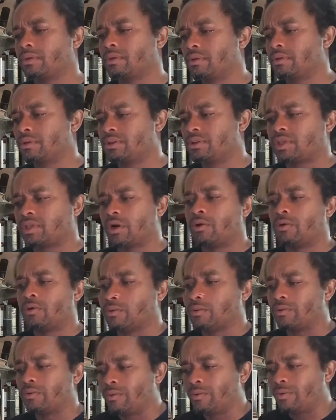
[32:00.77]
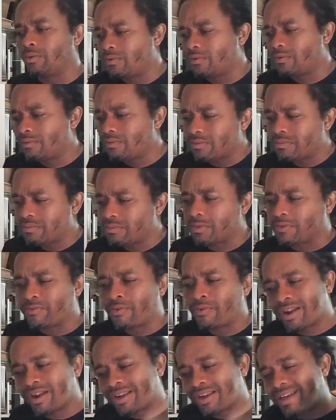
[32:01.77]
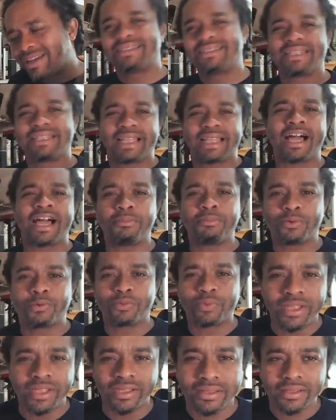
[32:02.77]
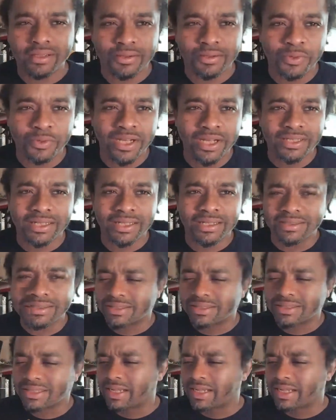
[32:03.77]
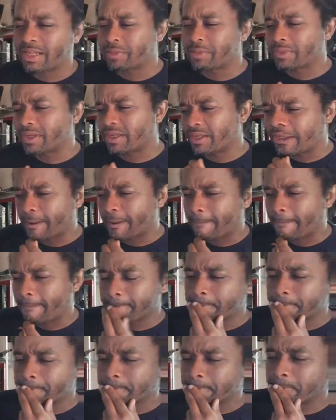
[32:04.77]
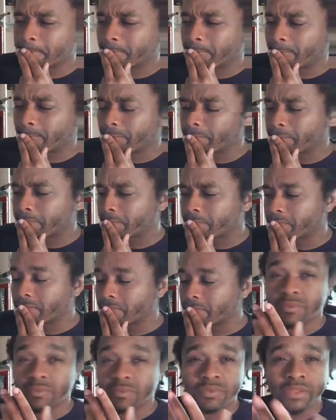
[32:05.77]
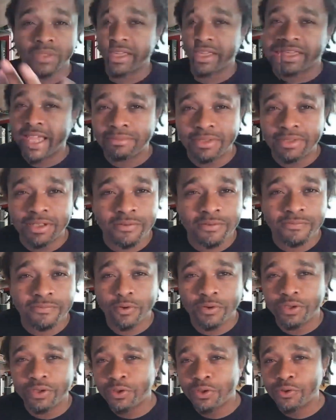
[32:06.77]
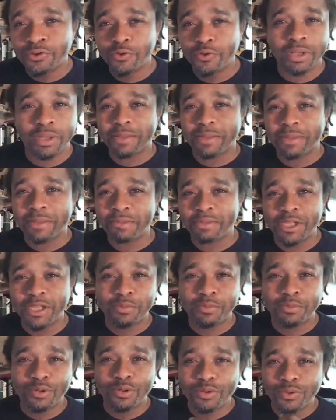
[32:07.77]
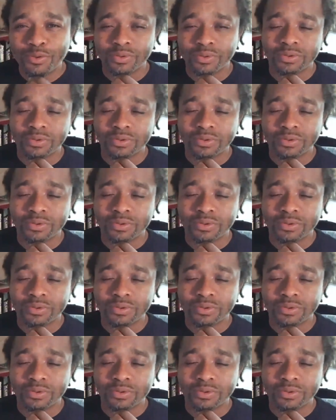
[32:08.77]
So before I get into the Alberic, we need to understand, man, they came looking for you, black people.